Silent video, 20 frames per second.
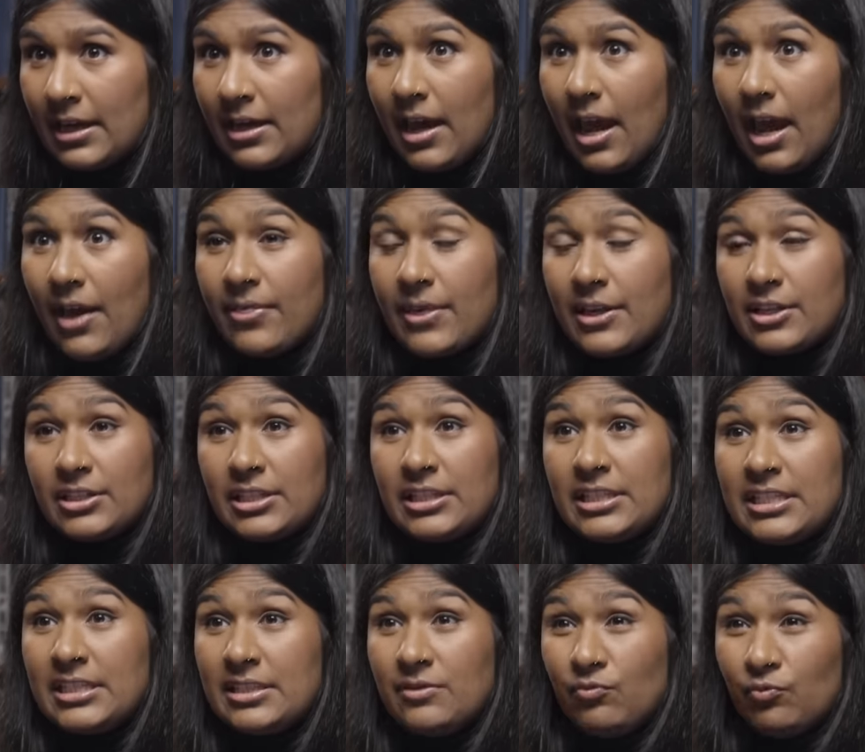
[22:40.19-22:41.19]
Mm-hmm. There's a
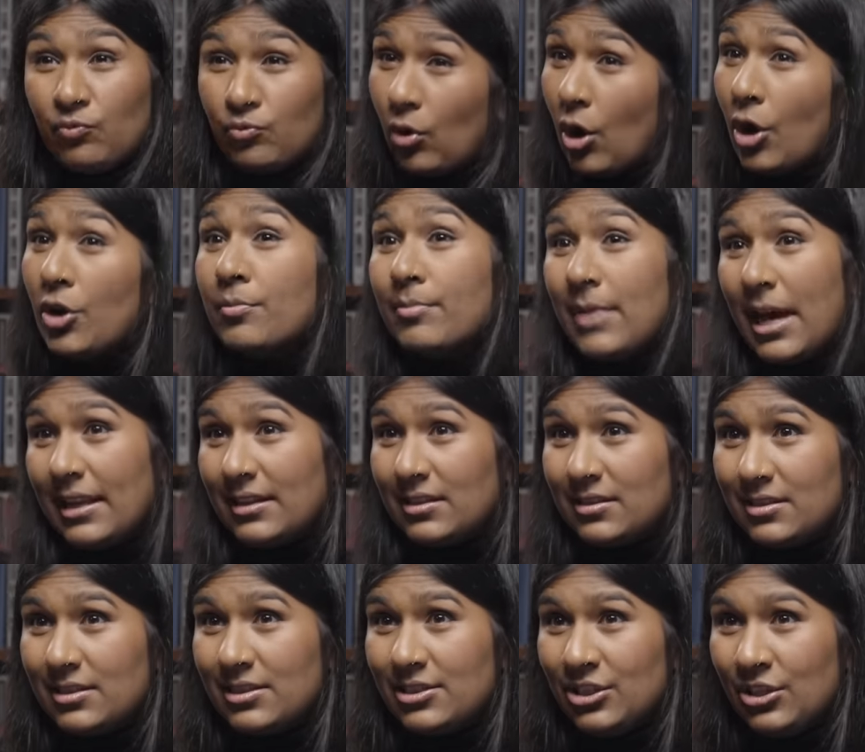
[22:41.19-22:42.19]

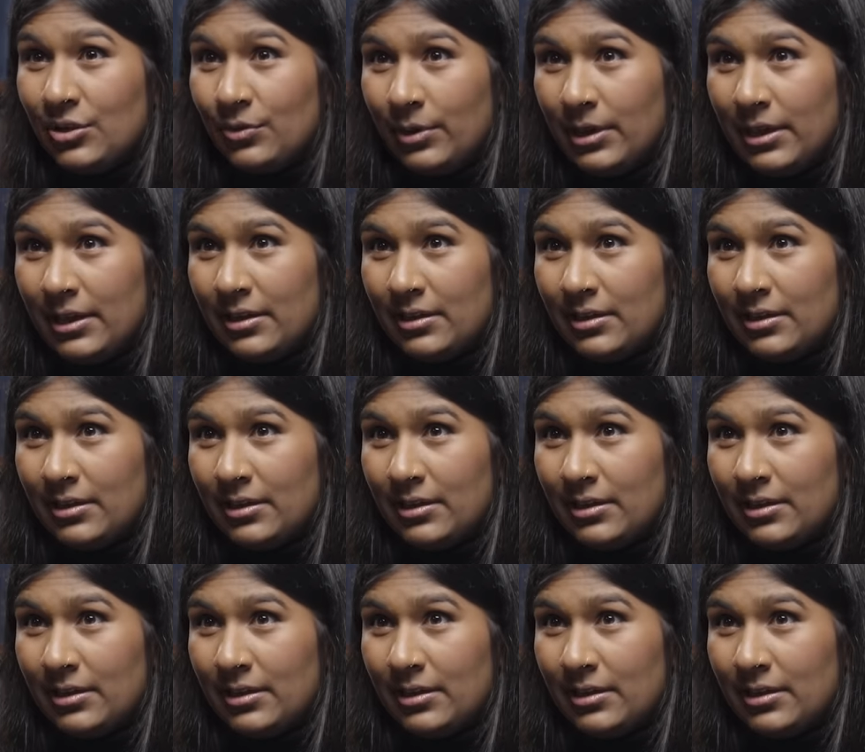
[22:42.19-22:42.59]
romance to right.